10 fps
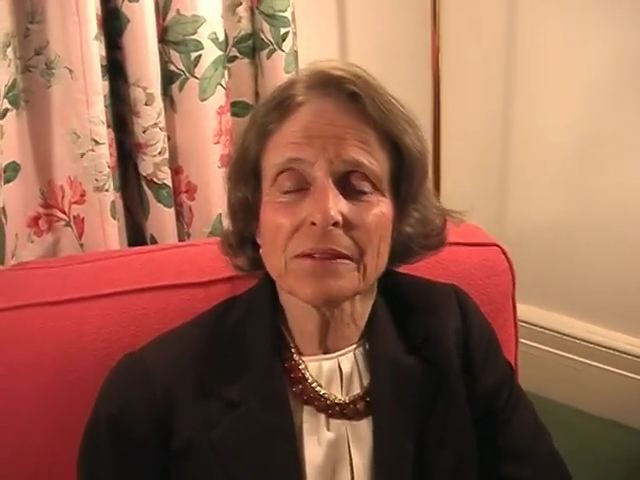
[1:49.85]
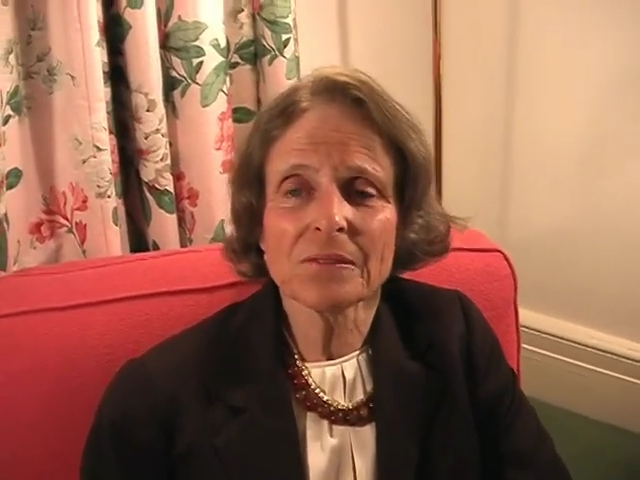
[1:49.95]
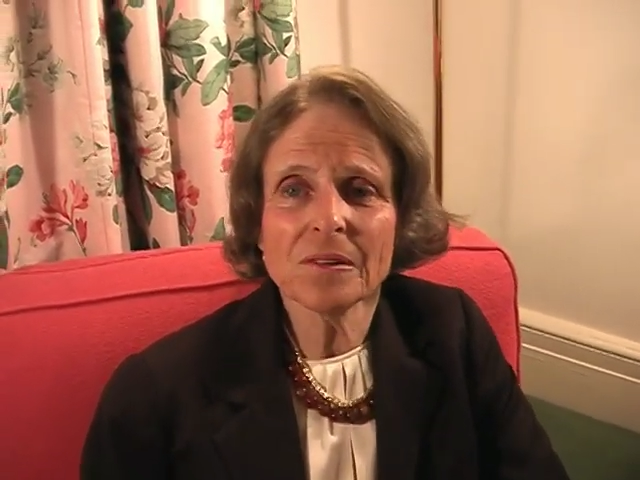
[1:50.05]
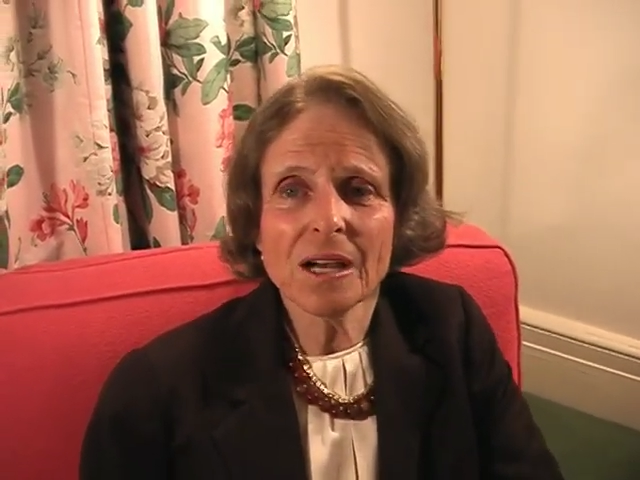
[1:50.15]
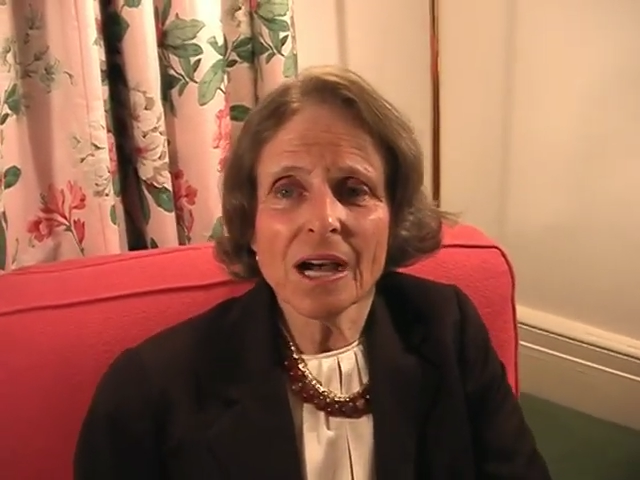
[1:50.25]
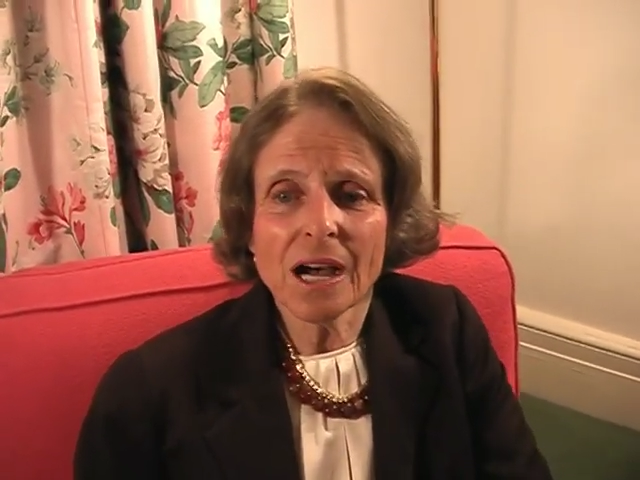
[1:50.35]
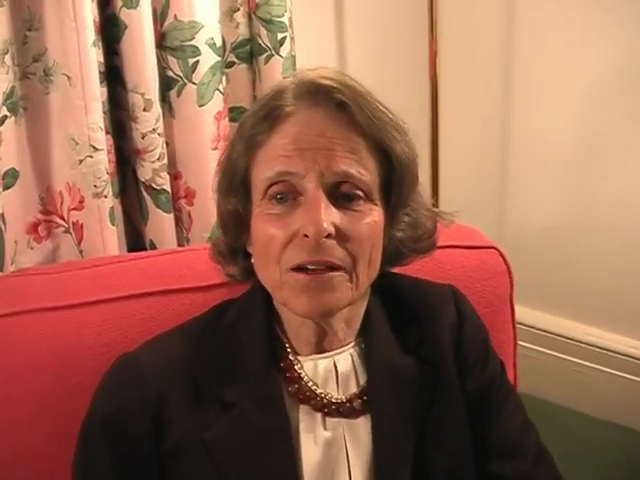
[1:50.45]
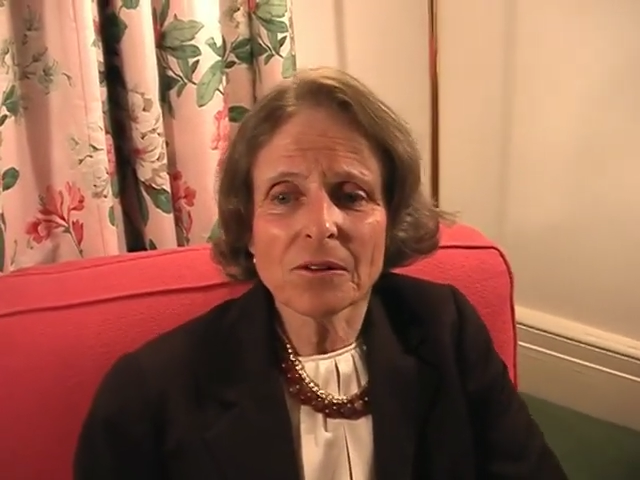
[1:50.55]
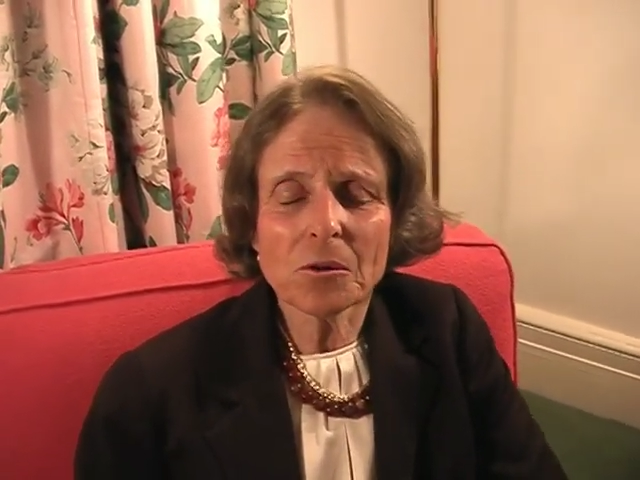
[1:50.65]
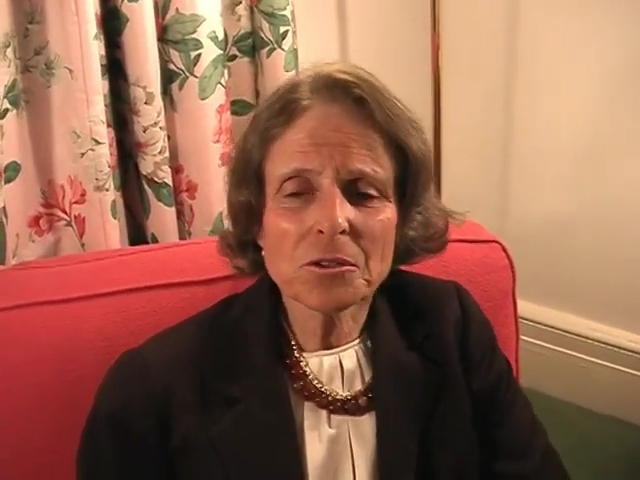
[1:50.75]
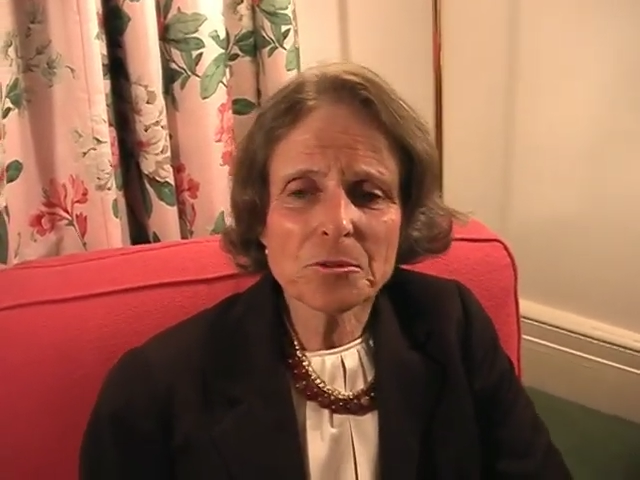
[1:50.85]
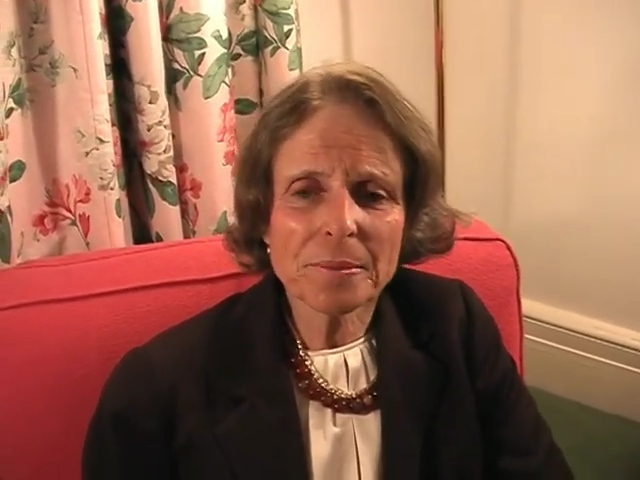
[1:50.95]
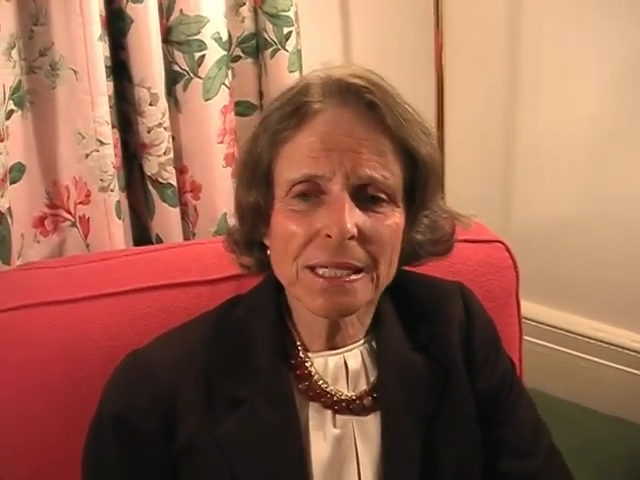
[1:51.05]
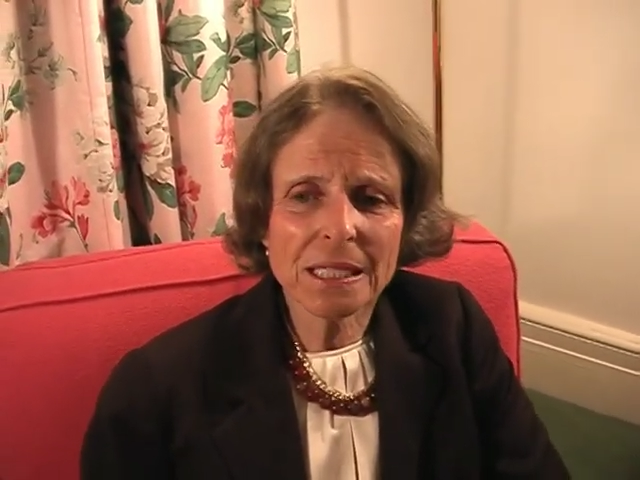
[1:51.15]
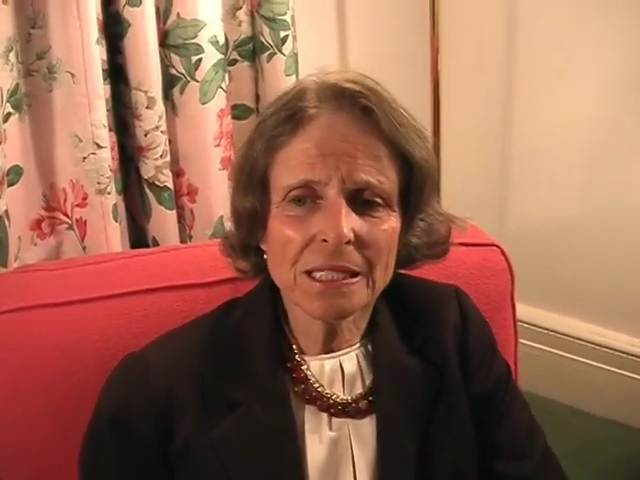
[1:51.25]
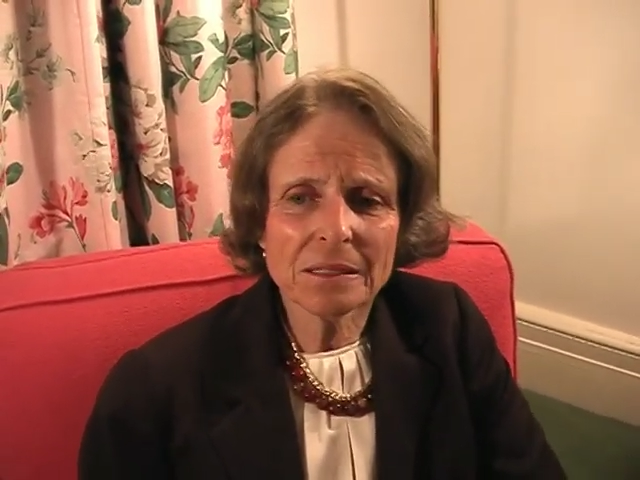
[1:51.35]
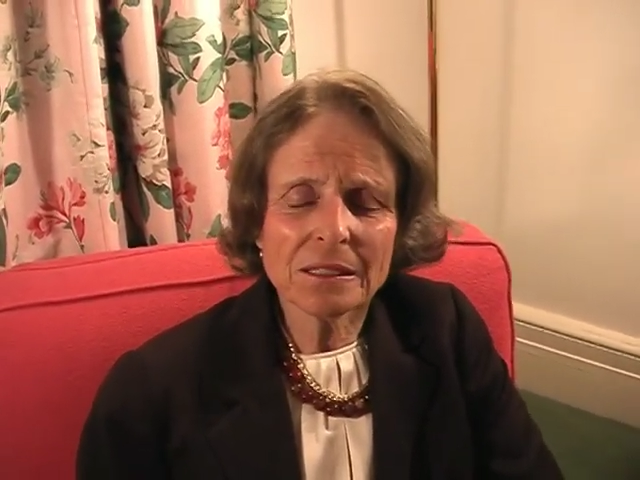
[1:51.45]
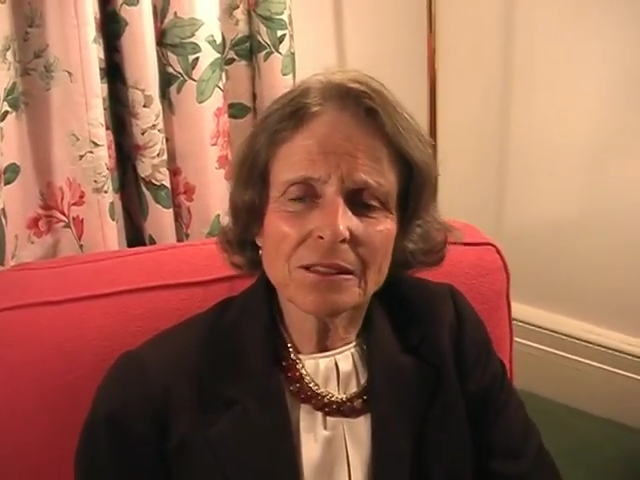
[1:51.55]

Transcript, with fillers: I've, mm -hmm. I've always been,